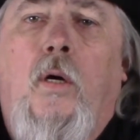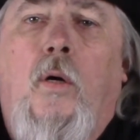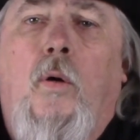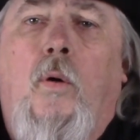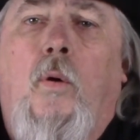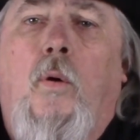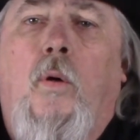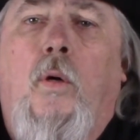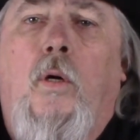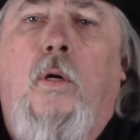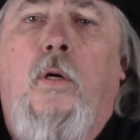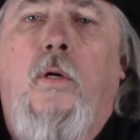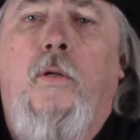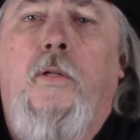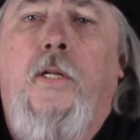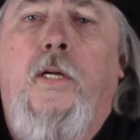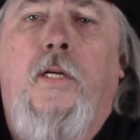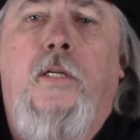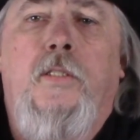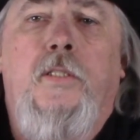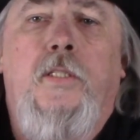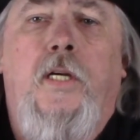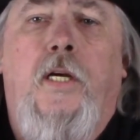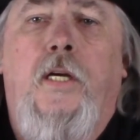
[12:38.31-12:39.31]
or
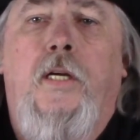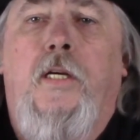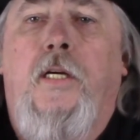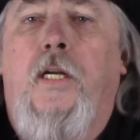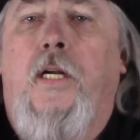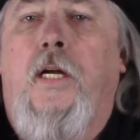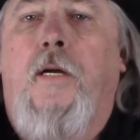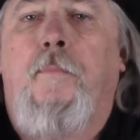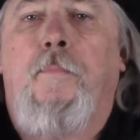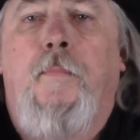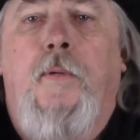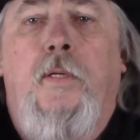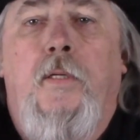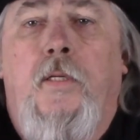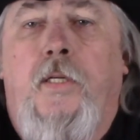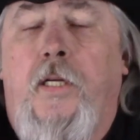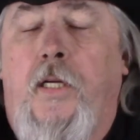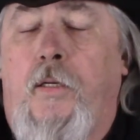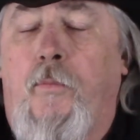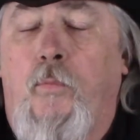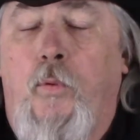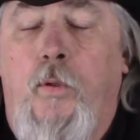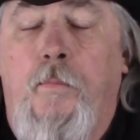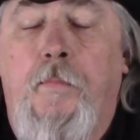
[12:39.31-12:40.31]
they'll say,
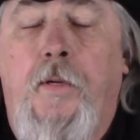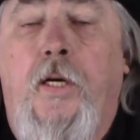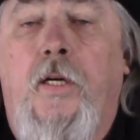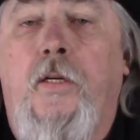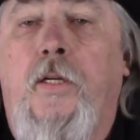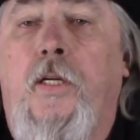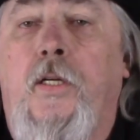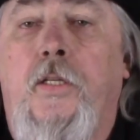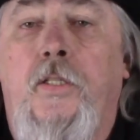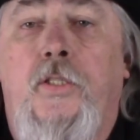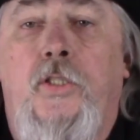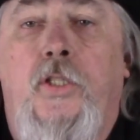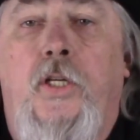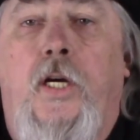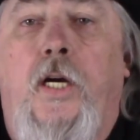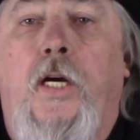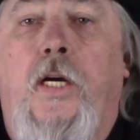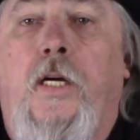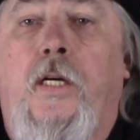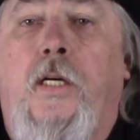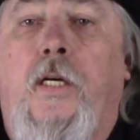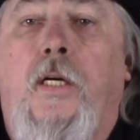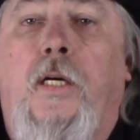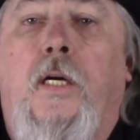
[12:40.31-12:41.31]
can we mail you a
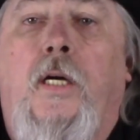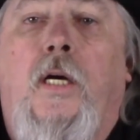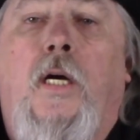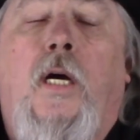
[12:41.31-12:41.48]
check?